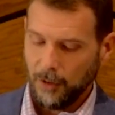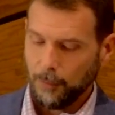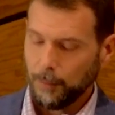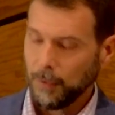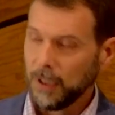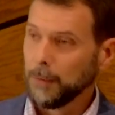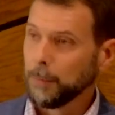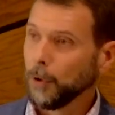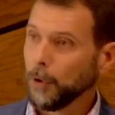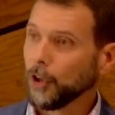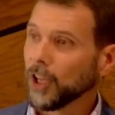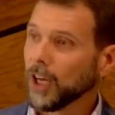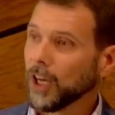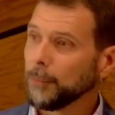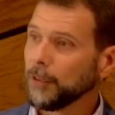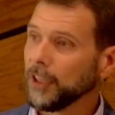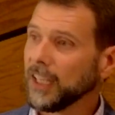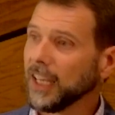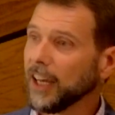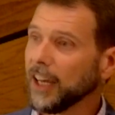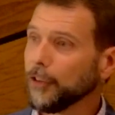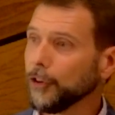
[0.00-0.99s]
People come
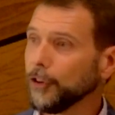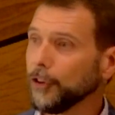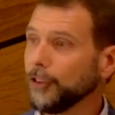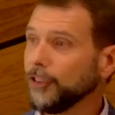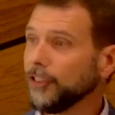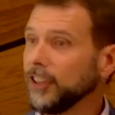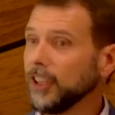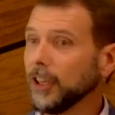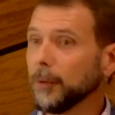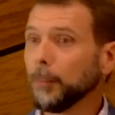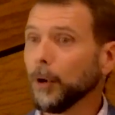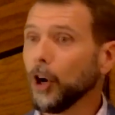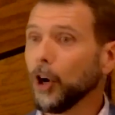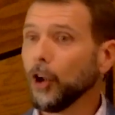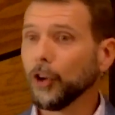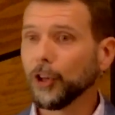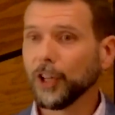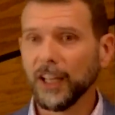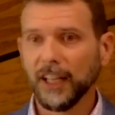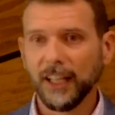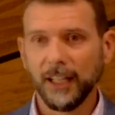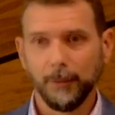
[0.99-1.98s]
together to see a
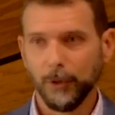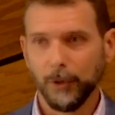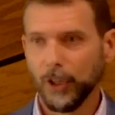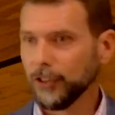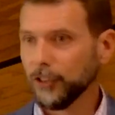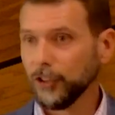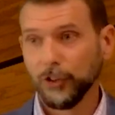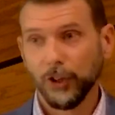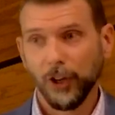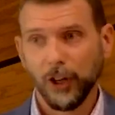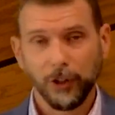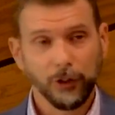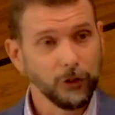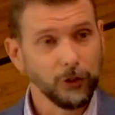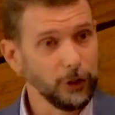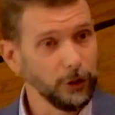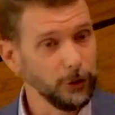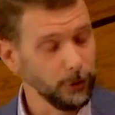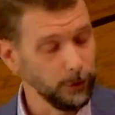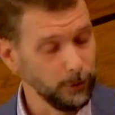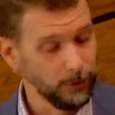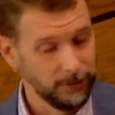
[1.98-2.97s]
ball game, not to talk to
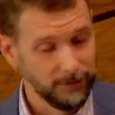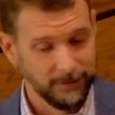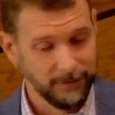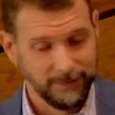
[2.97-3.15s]
you.